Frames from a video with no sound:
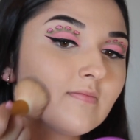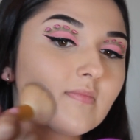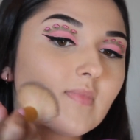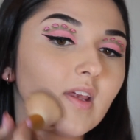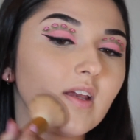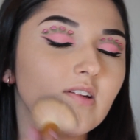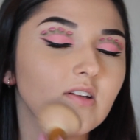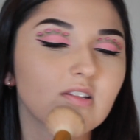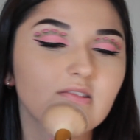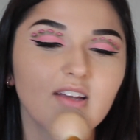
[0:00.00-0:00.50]

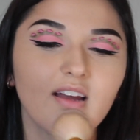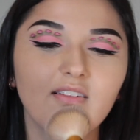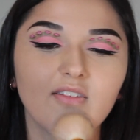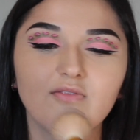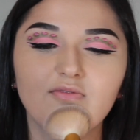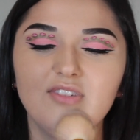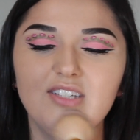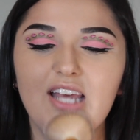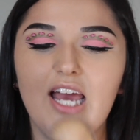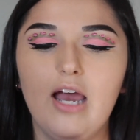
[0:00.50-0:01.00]
and just kind
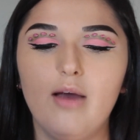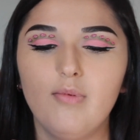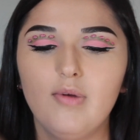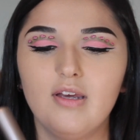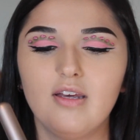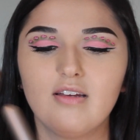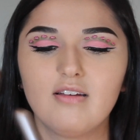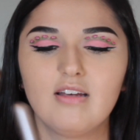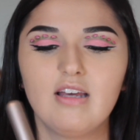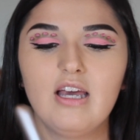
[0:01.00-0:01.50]
of dab
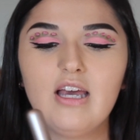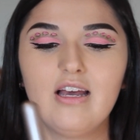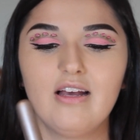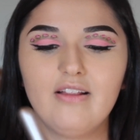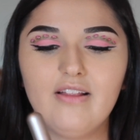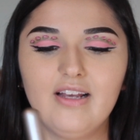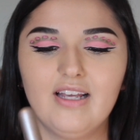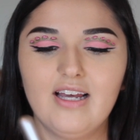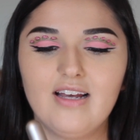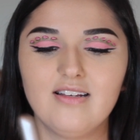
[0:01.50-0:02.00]
it.
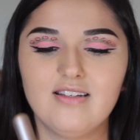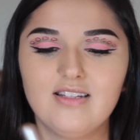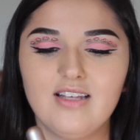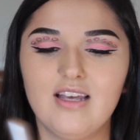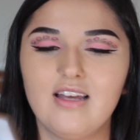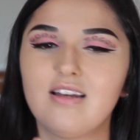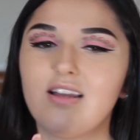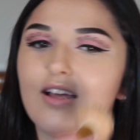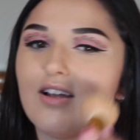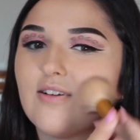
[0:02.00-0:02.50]
Like I
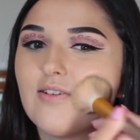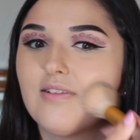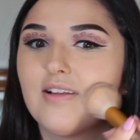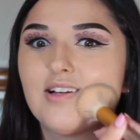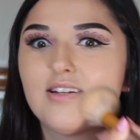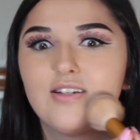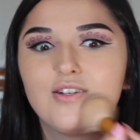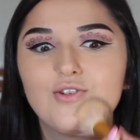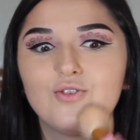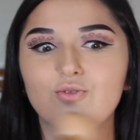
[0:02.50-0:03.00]
said, I don't
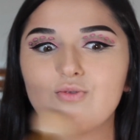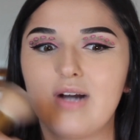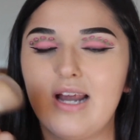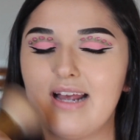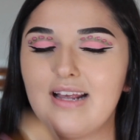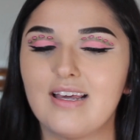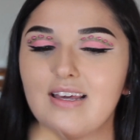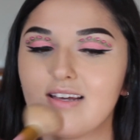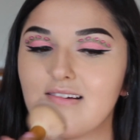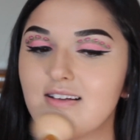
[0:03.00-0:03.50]
like to
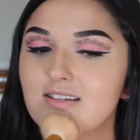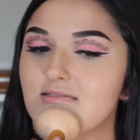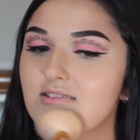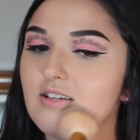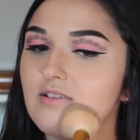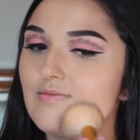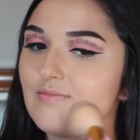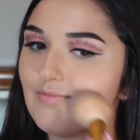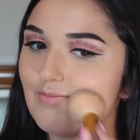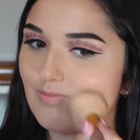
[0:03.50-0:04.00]
drag it because
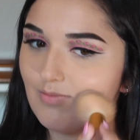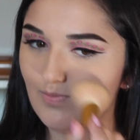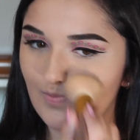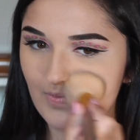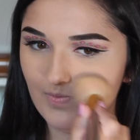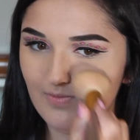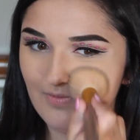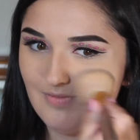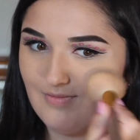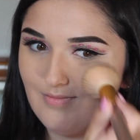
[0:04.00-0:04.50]
it
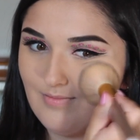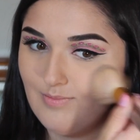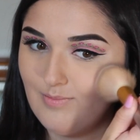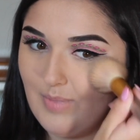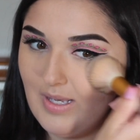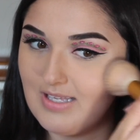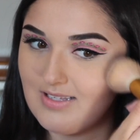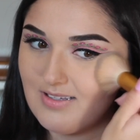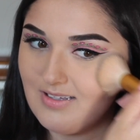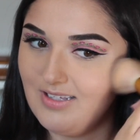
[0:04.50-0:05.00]

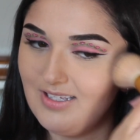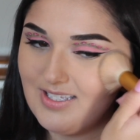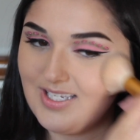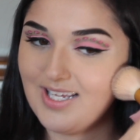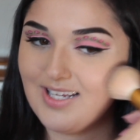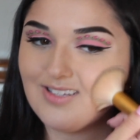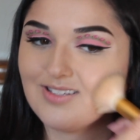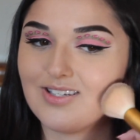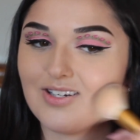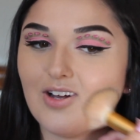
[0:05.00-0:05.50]
basically takes it